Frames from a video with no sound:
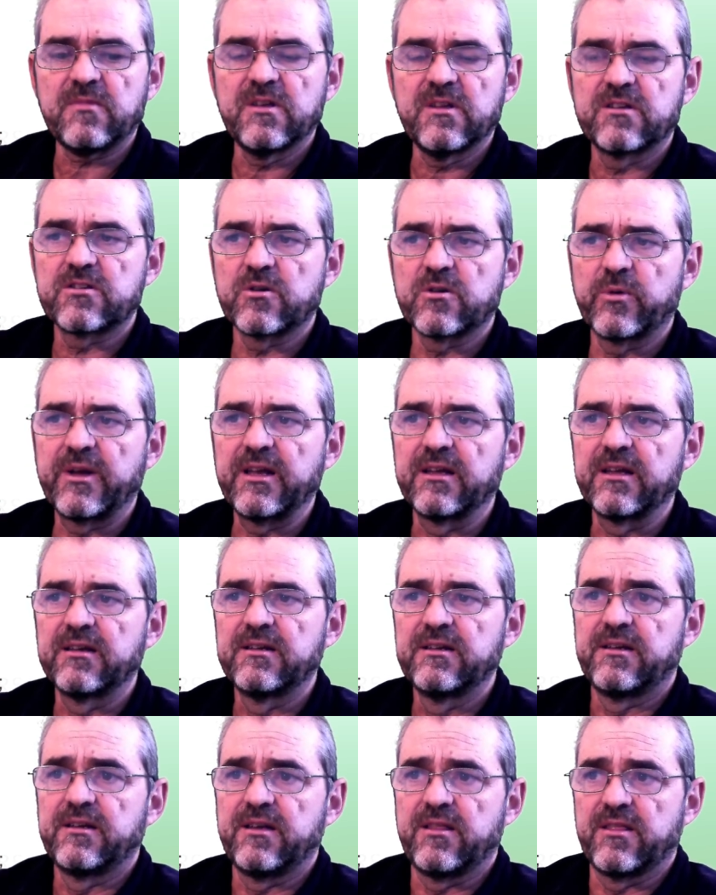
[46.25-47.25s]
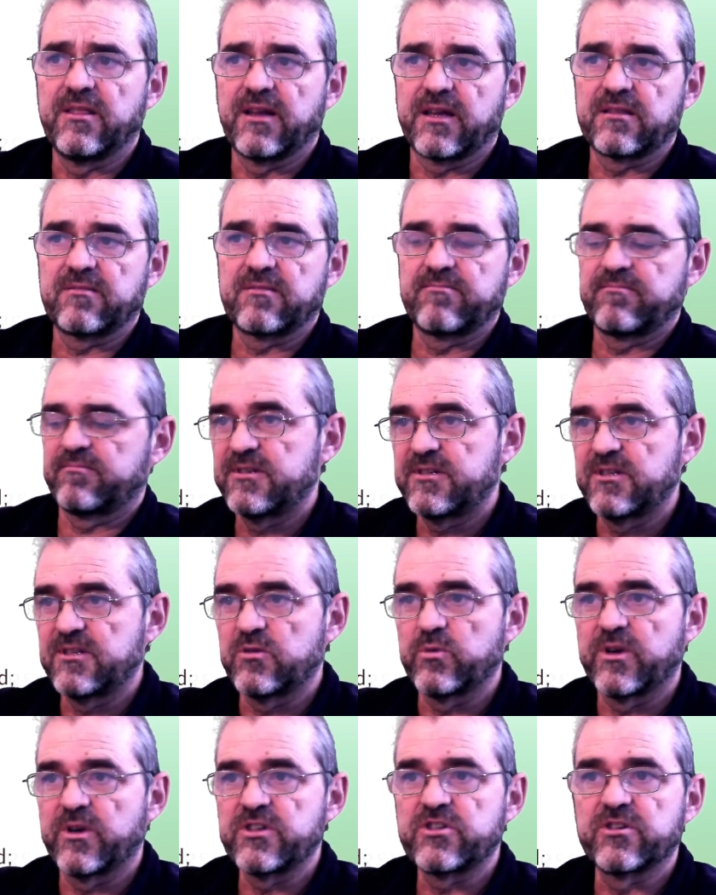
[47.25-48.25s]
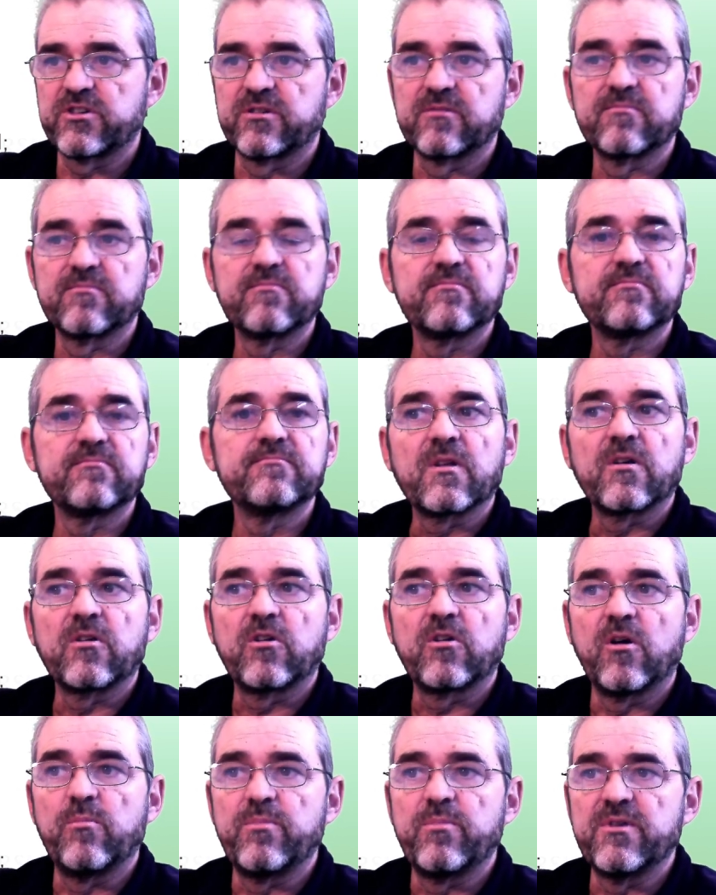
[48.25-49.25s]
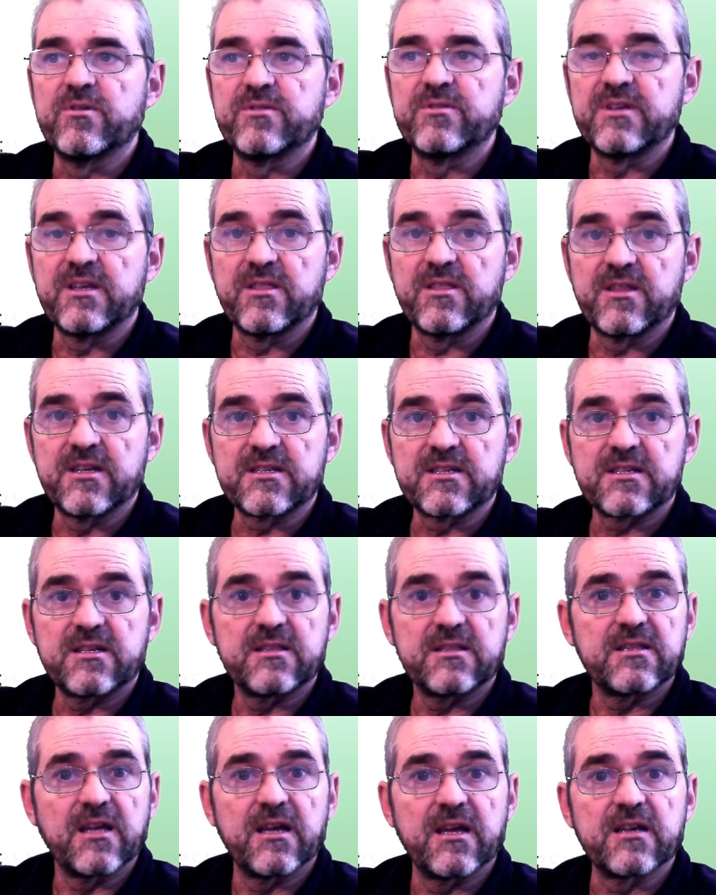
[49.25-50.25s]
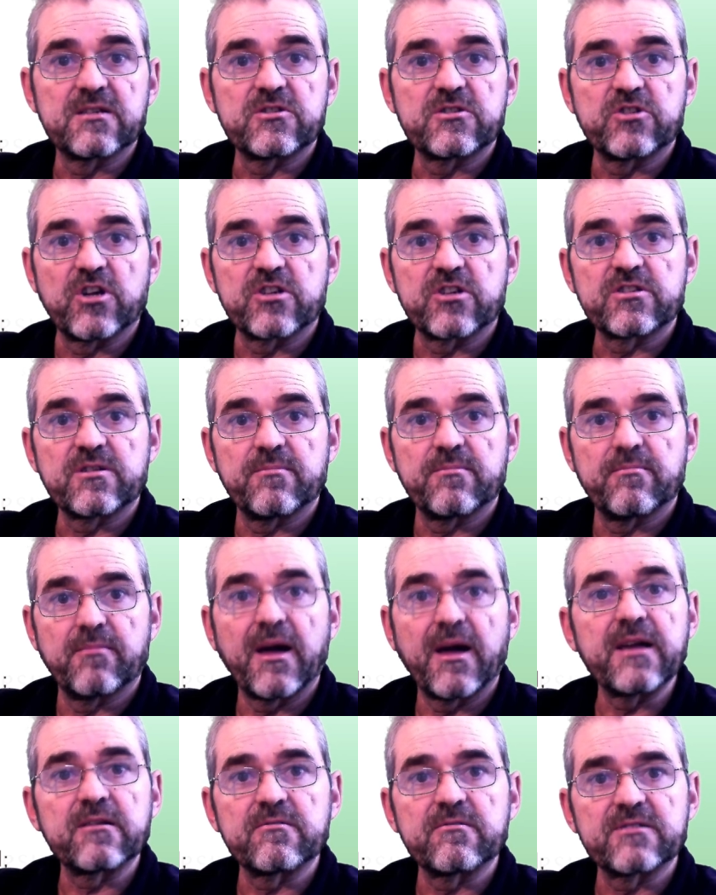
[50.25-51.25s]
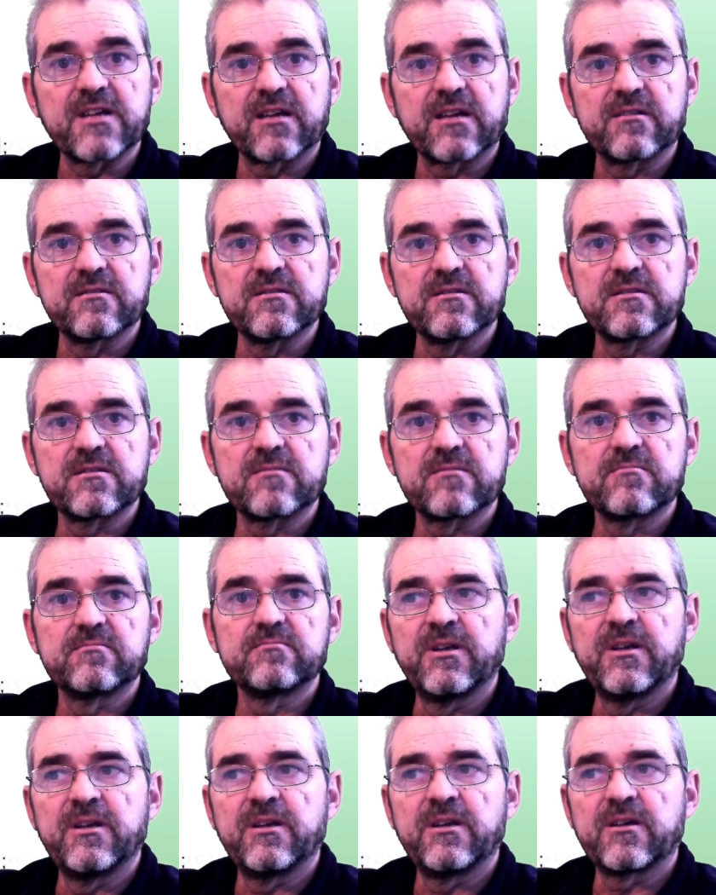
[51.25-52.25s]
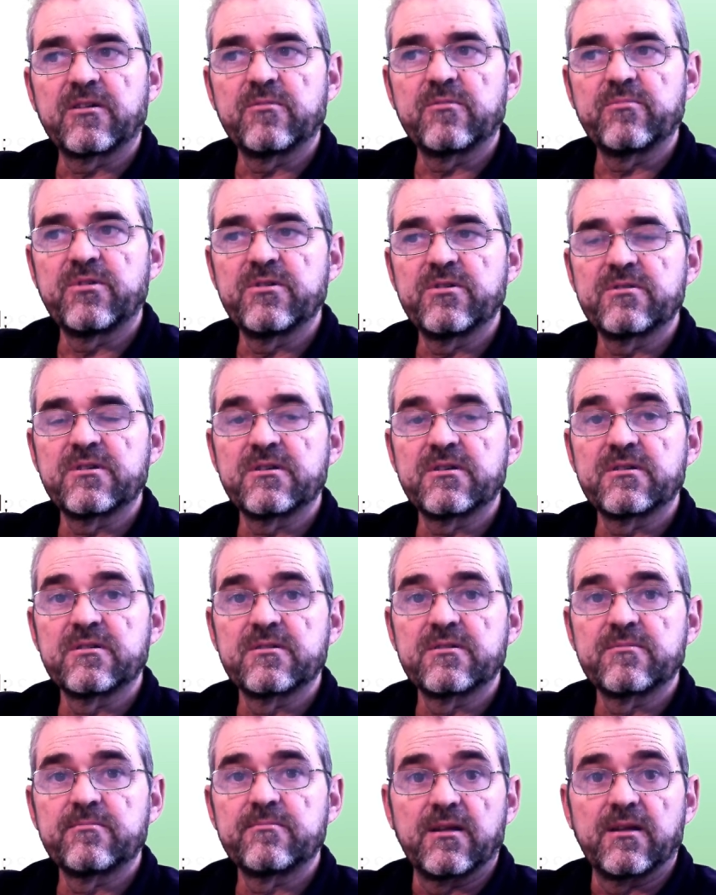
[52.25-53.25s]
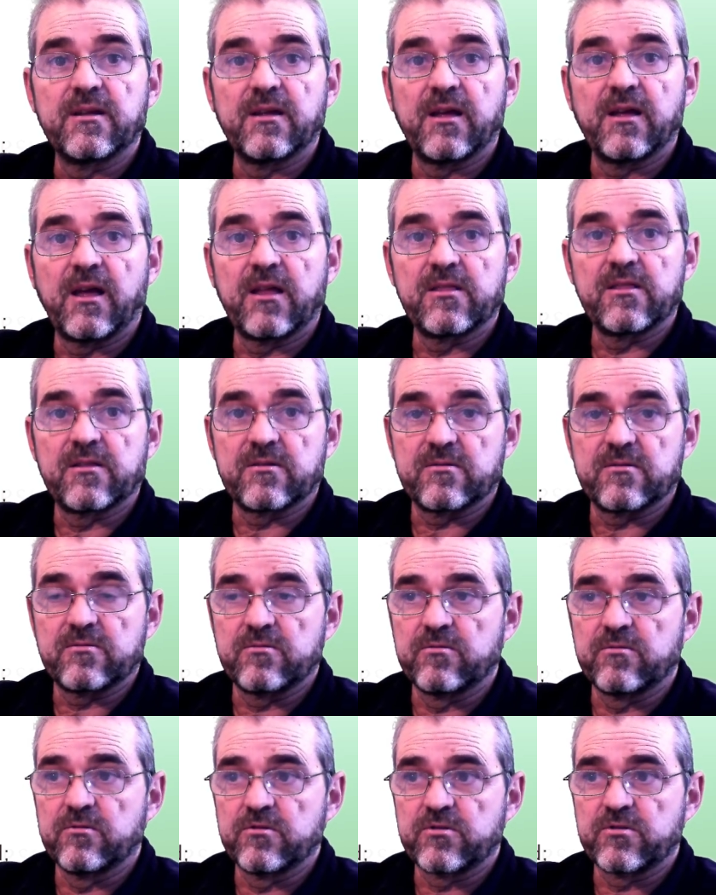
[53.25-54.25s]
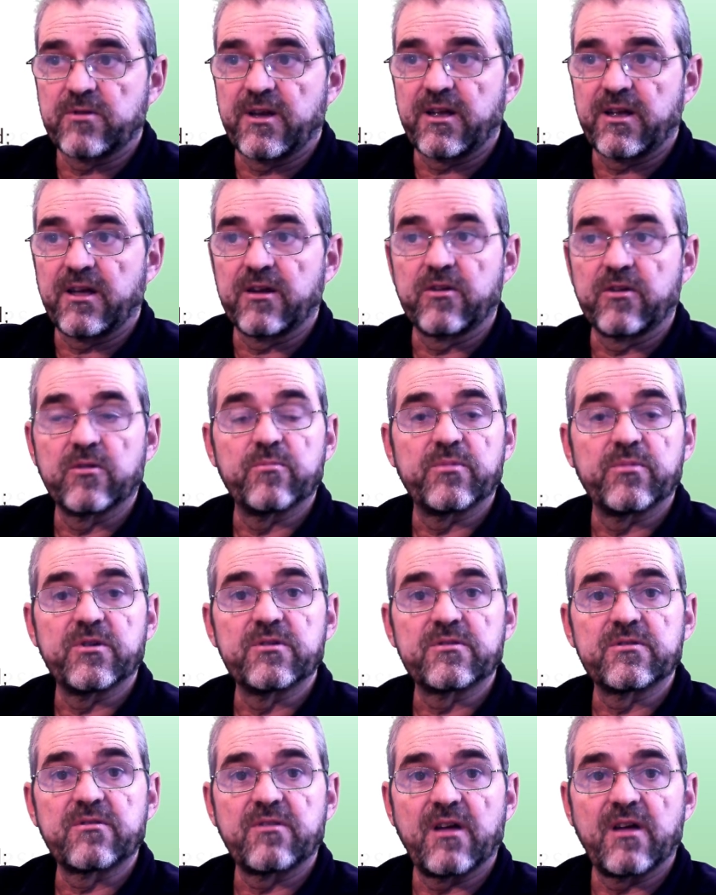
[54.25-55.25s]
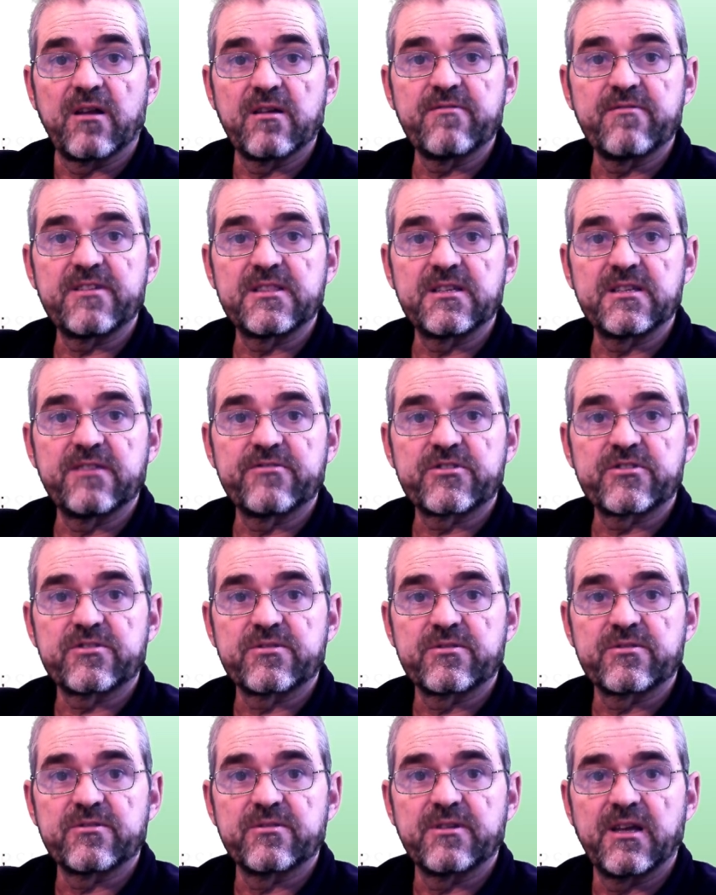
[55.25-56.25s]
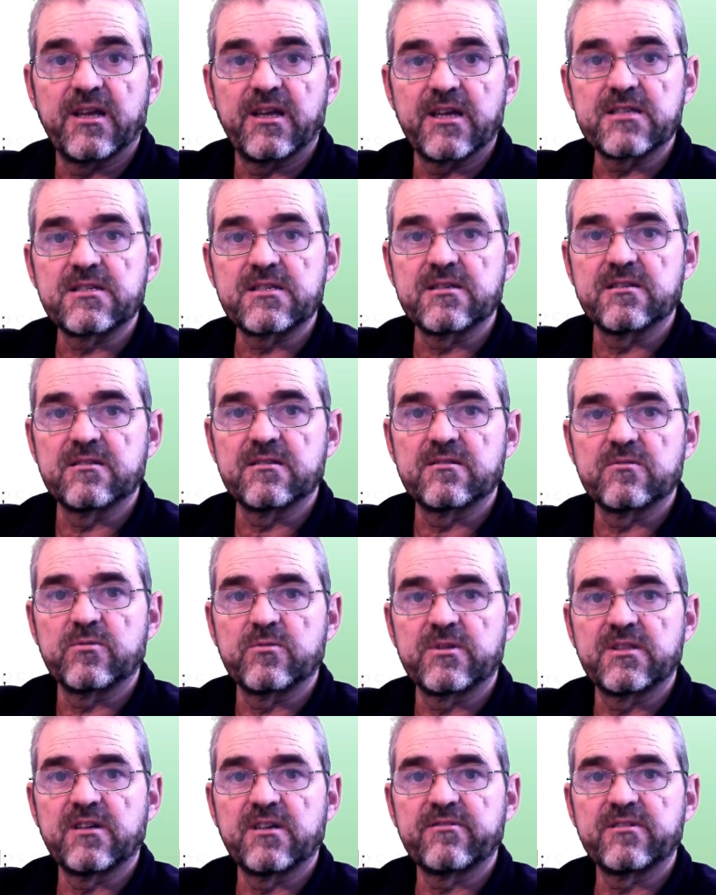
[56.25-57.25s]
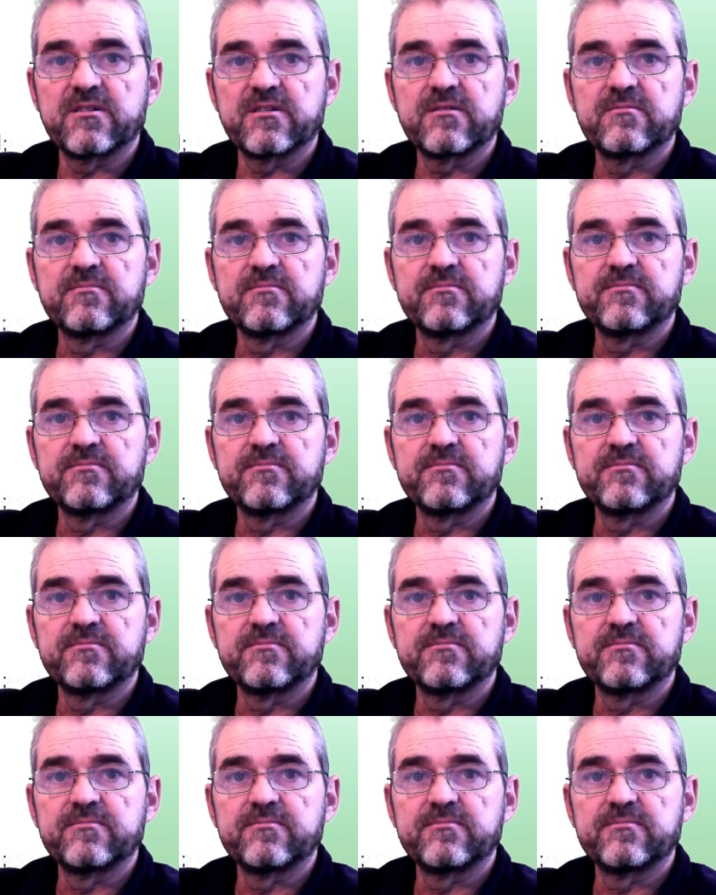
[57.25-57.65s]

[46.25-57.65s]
So, in that situation, computing this takes just microseconds in a computer, and also I can compute derivatives, Hessian, whatever,